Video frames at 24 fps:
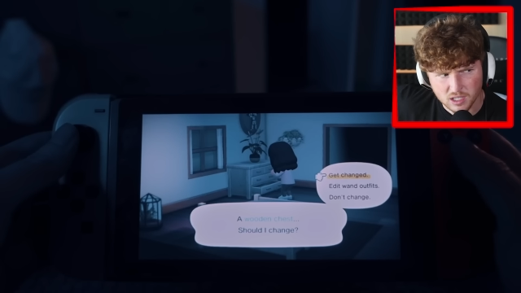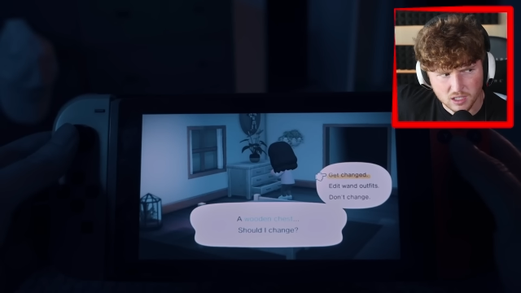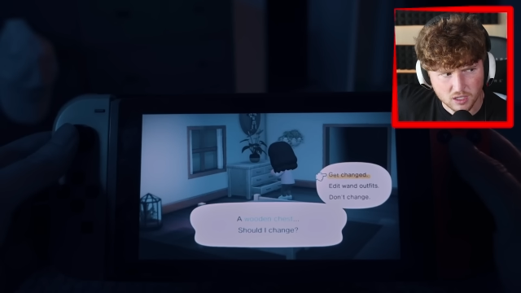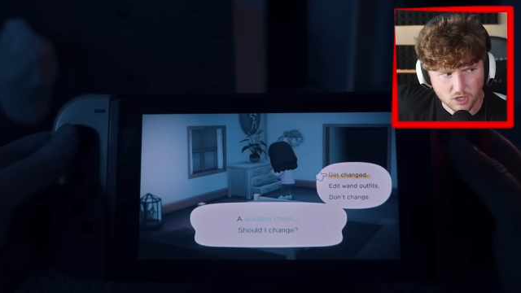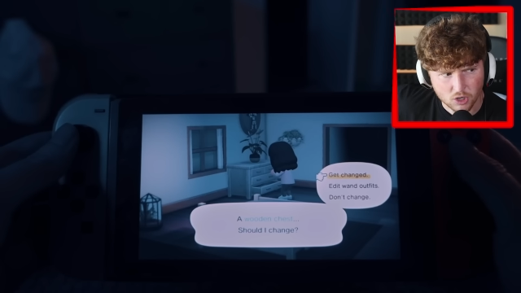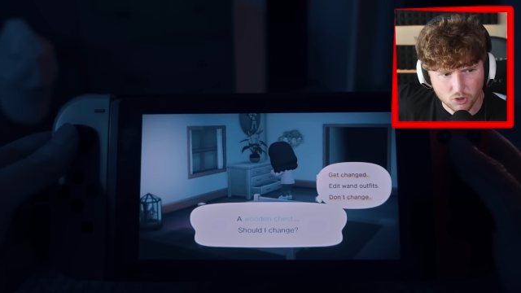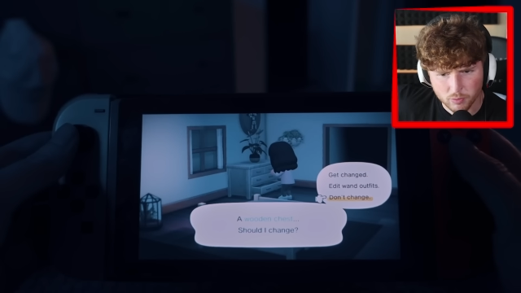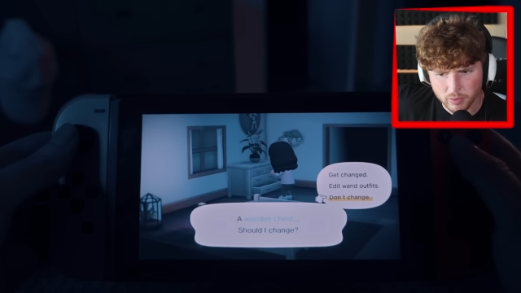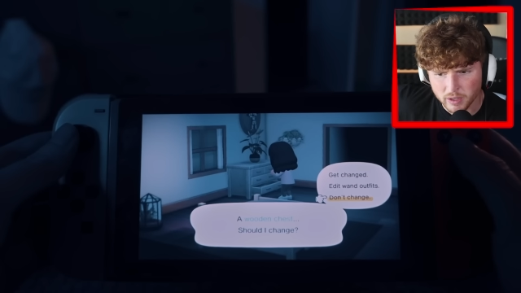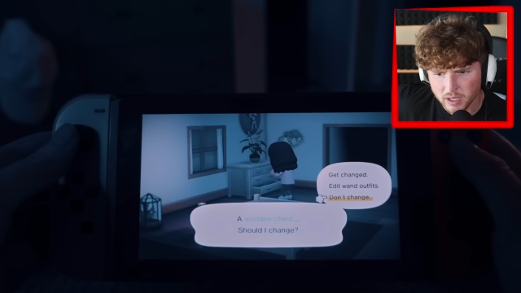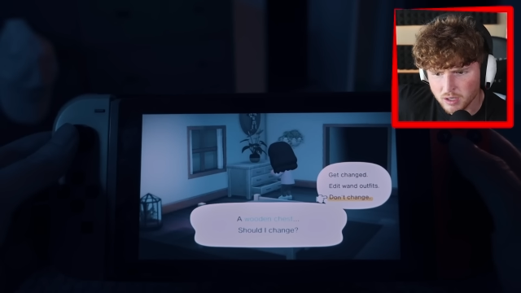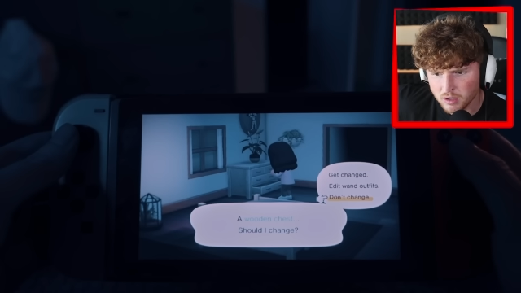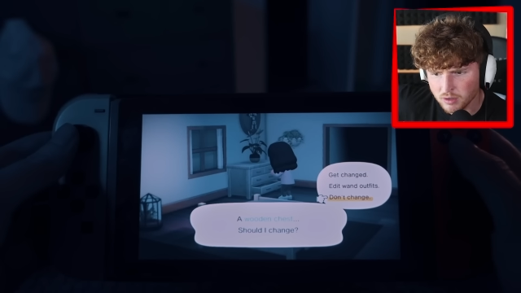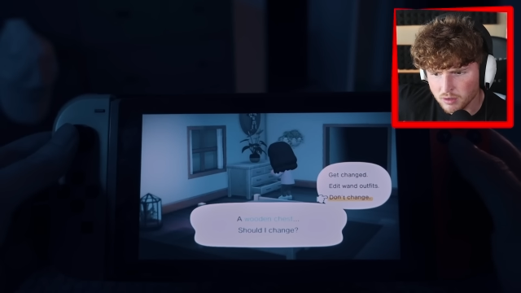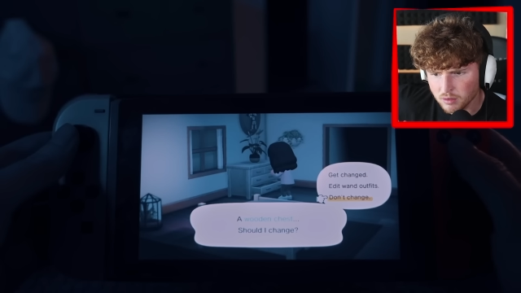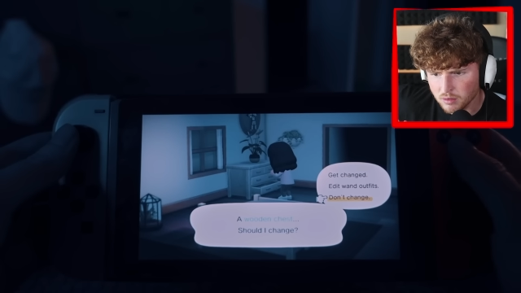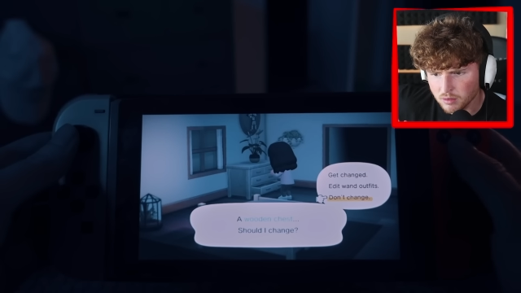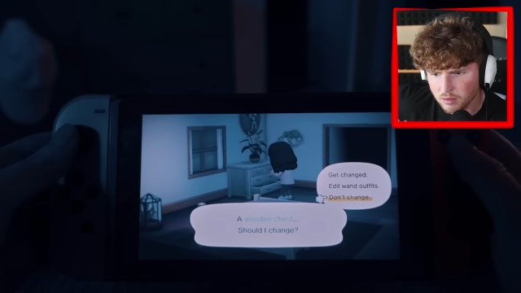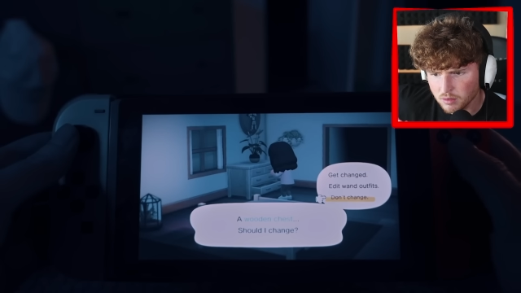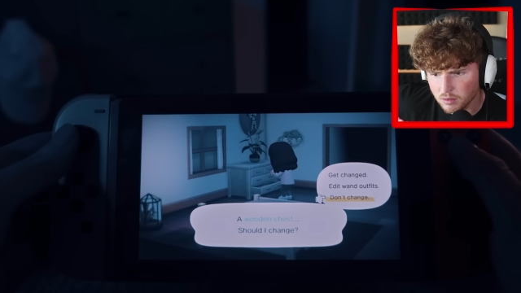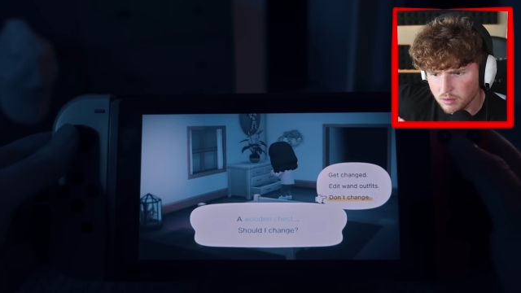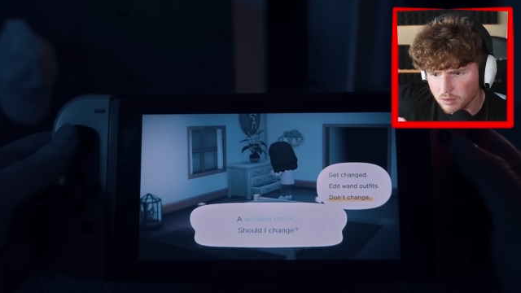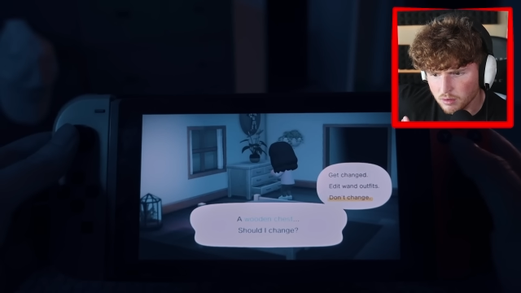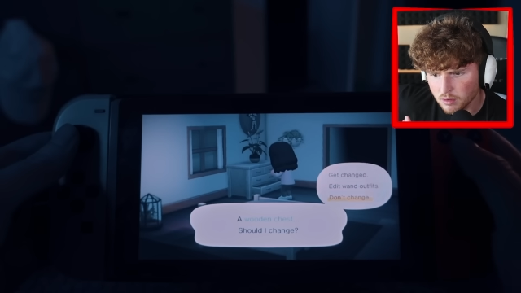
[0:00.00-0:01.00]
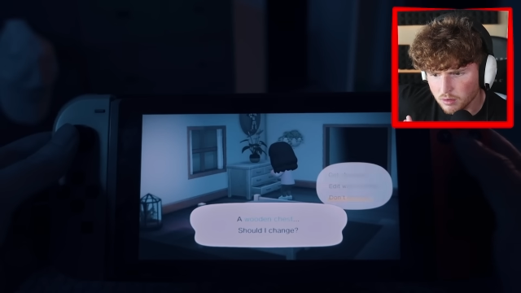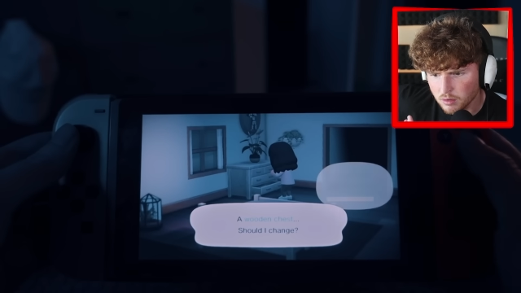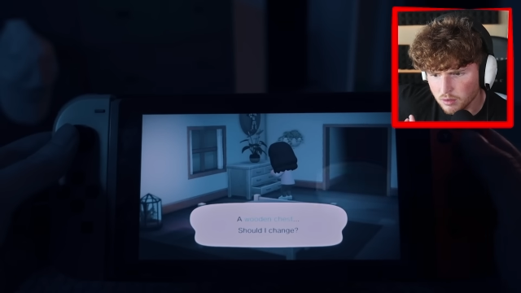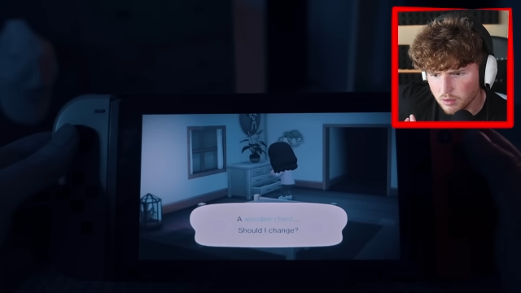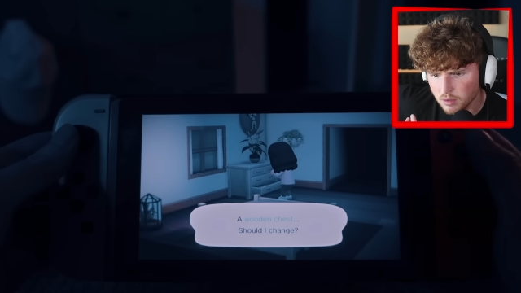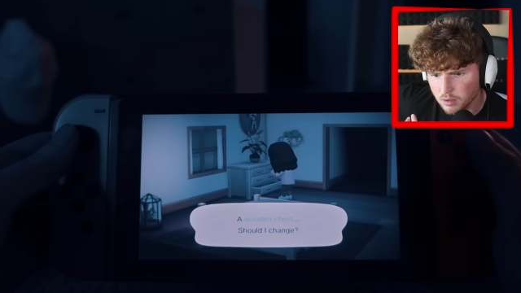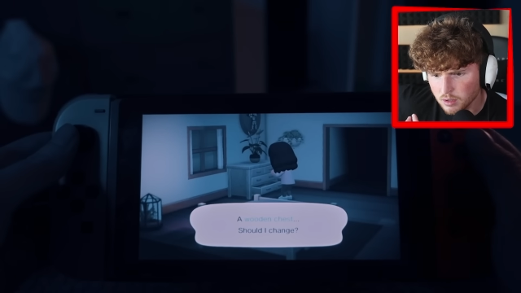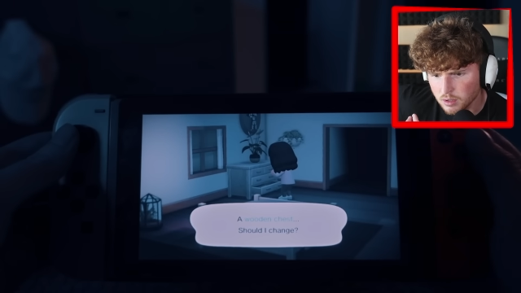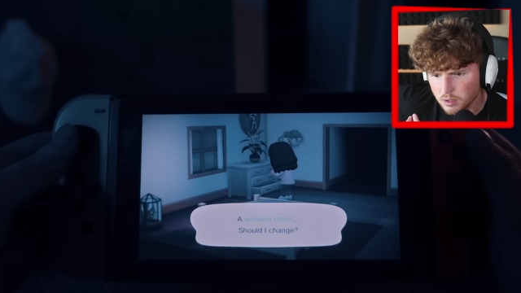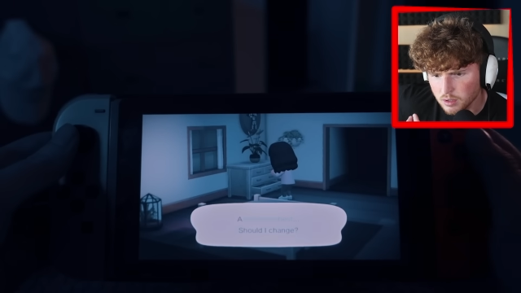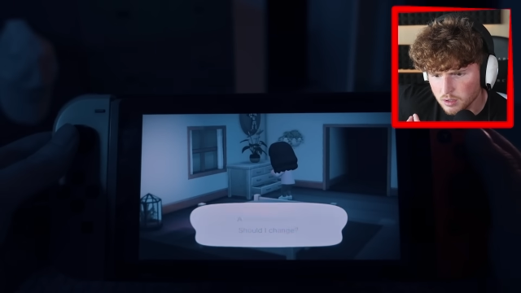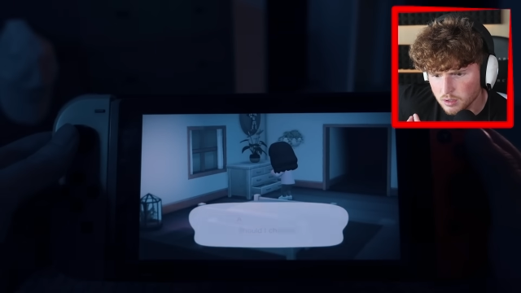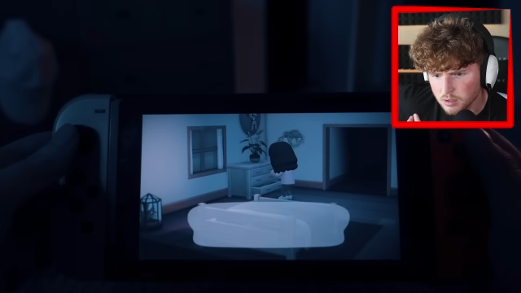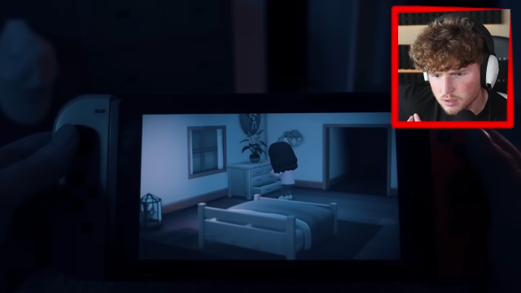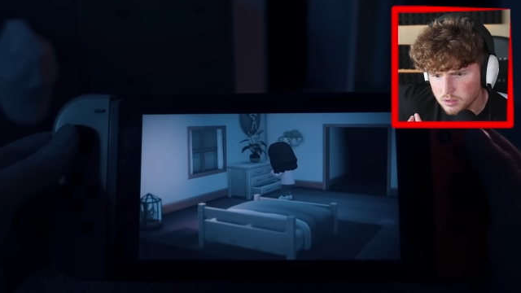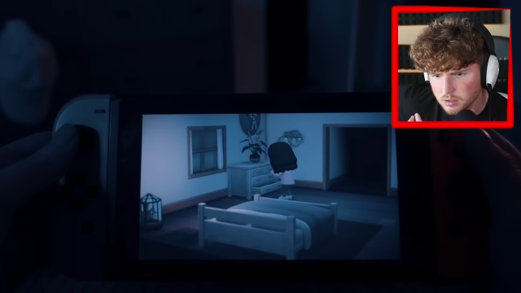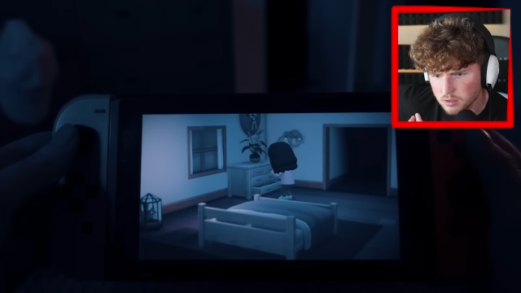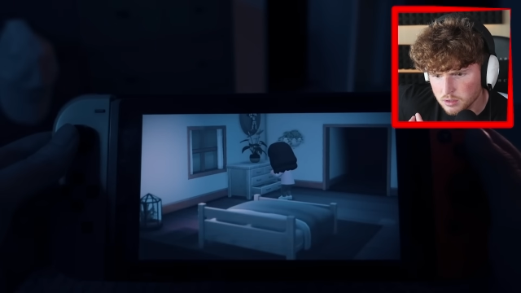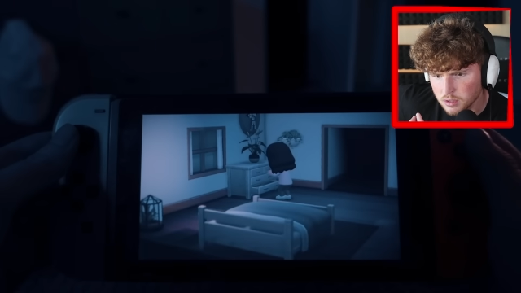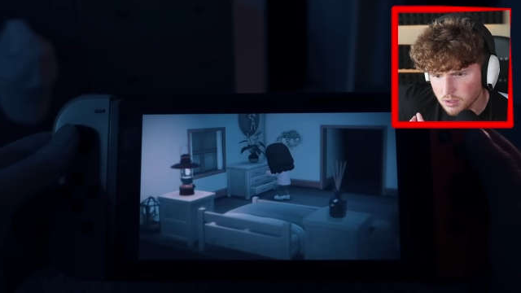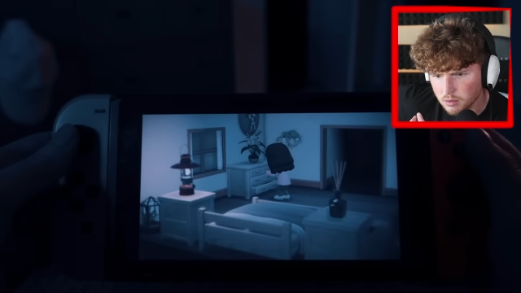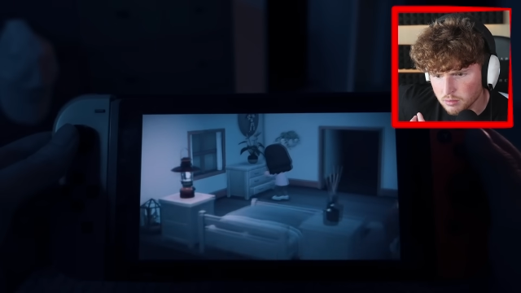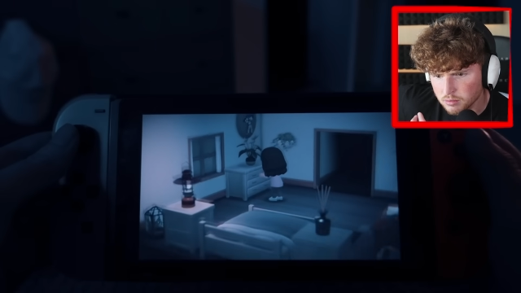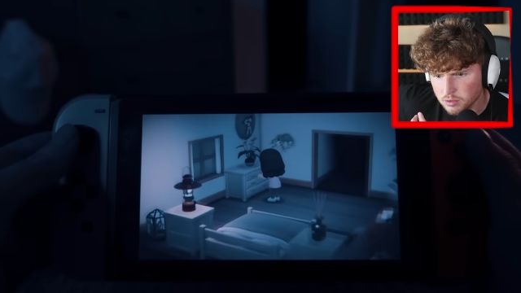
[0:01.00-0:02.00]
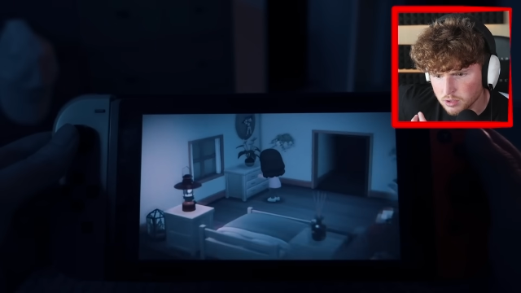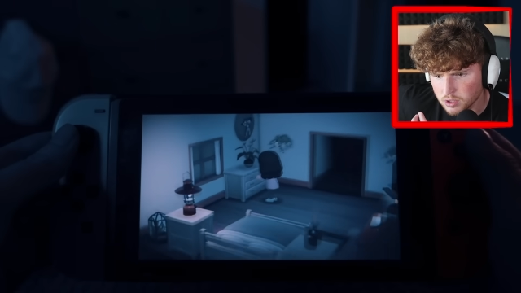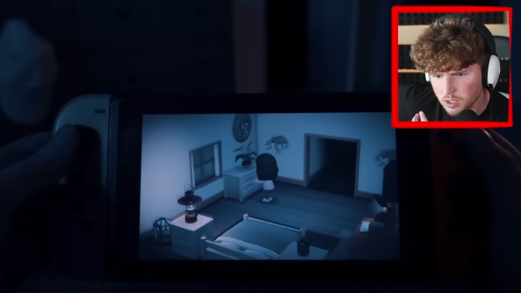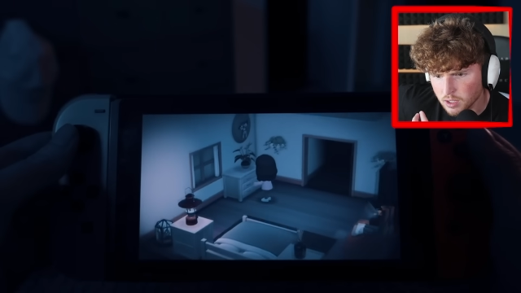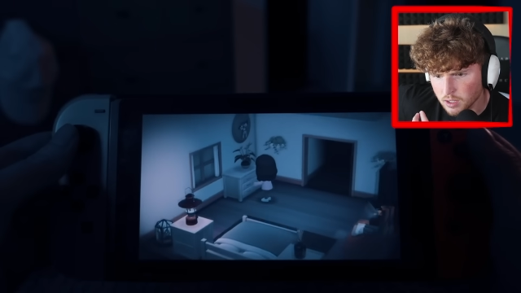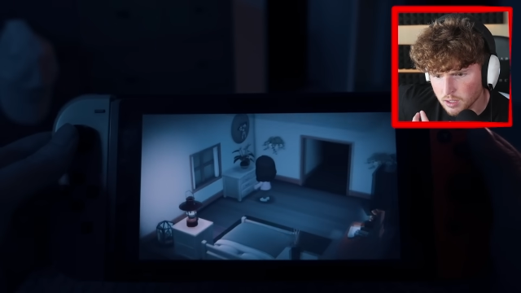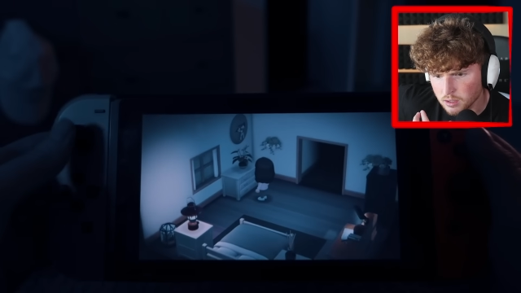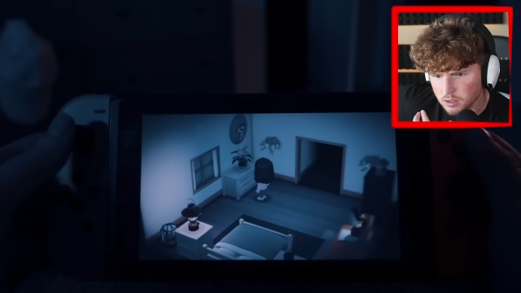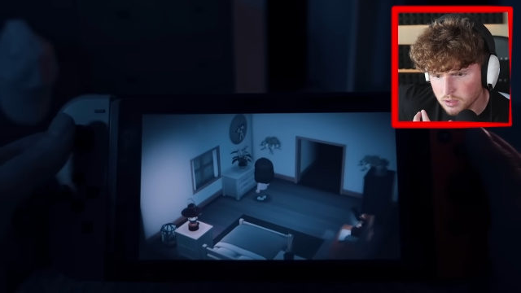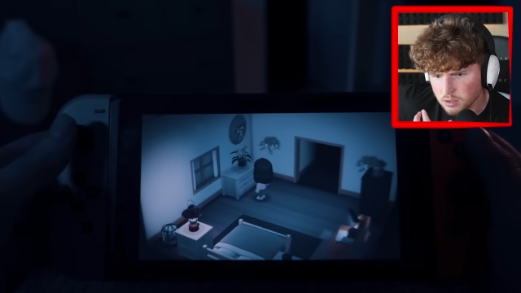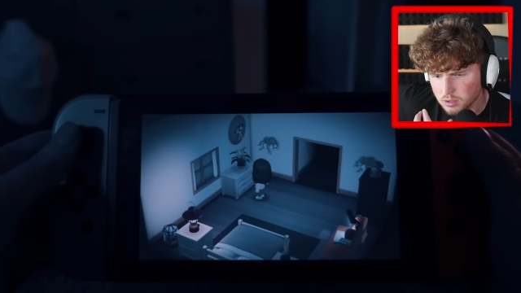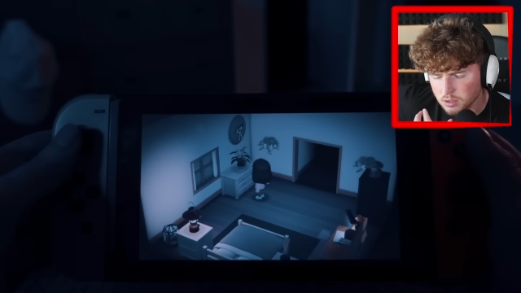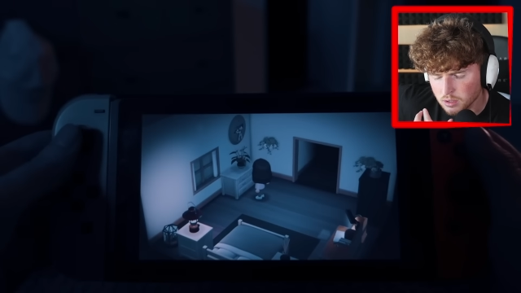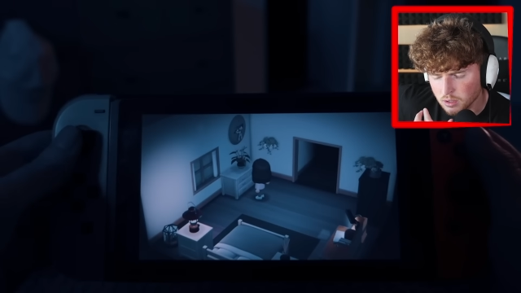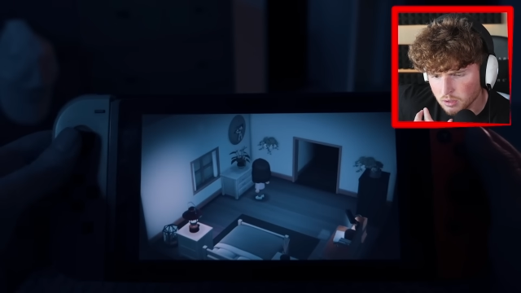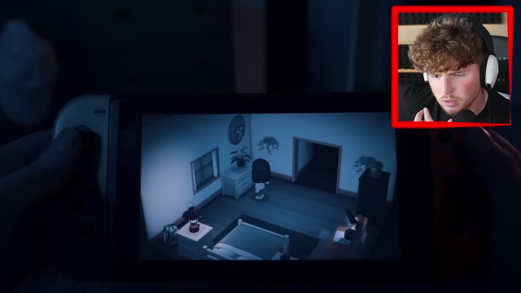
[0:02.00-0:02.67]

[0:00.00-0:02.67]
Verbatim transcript: it open or... Don't change,